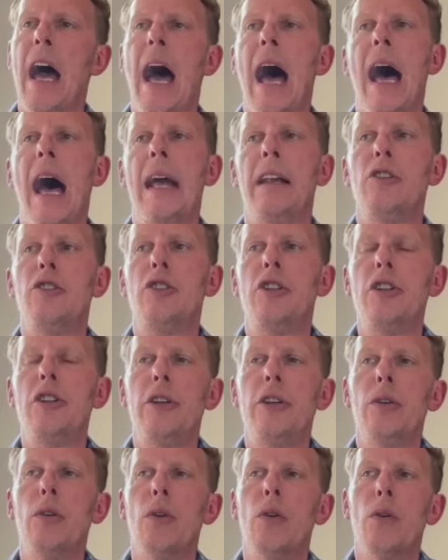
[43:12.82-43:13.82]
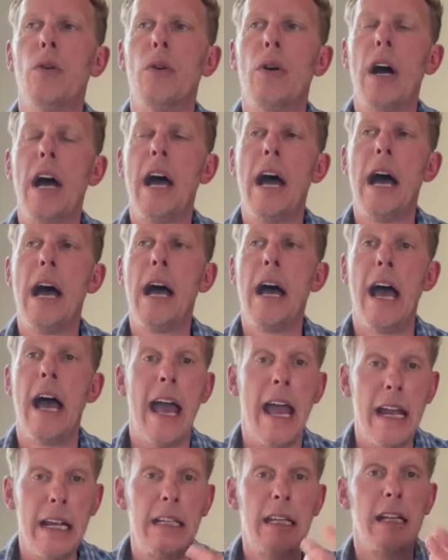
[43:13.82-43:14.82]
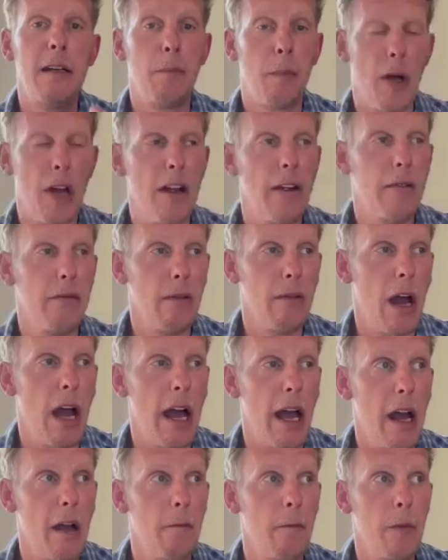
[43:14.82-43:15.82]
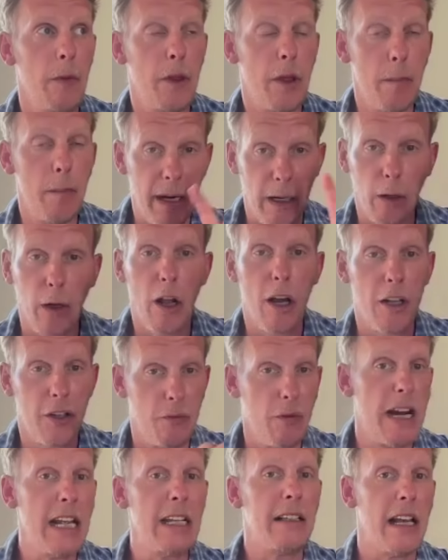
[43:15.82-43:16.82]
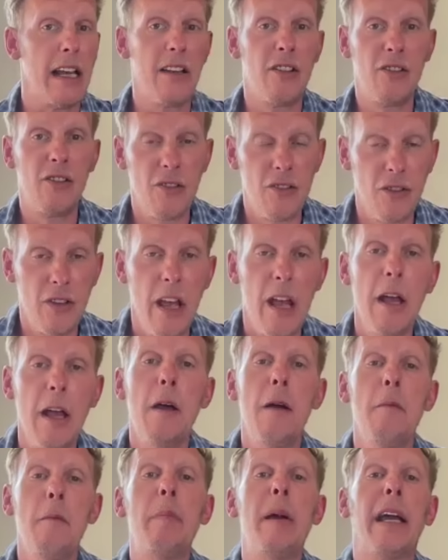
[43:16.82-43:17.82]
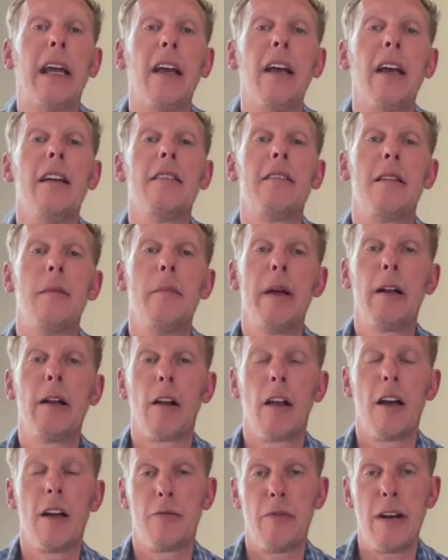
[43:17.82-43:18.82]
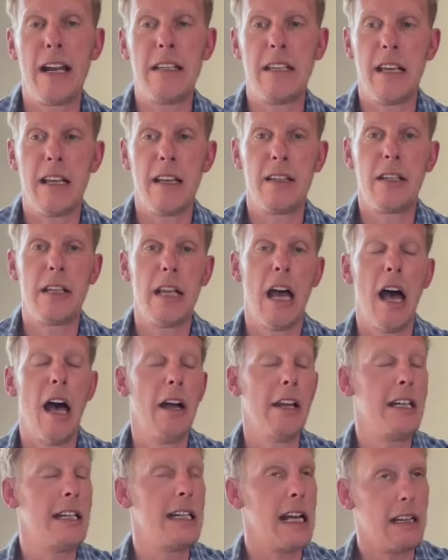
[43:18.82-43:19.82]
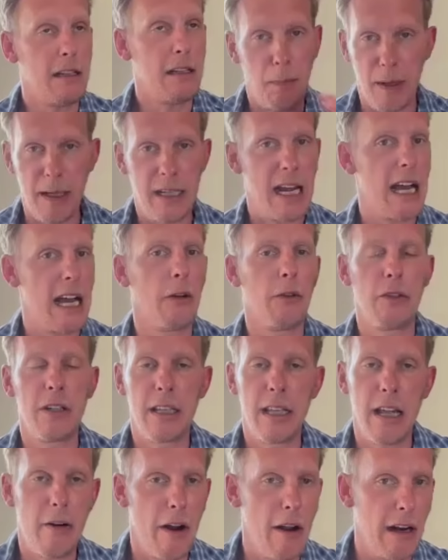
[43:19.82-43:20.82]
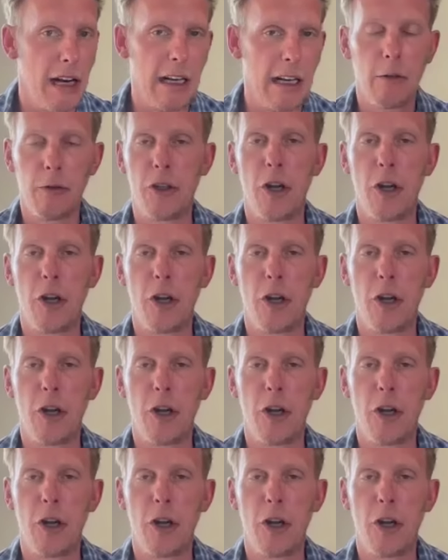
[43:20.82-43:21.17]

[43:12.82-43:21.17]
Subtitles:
And you're hated by the middle-class racists because the middle-class racists are desperate to hang on to their own little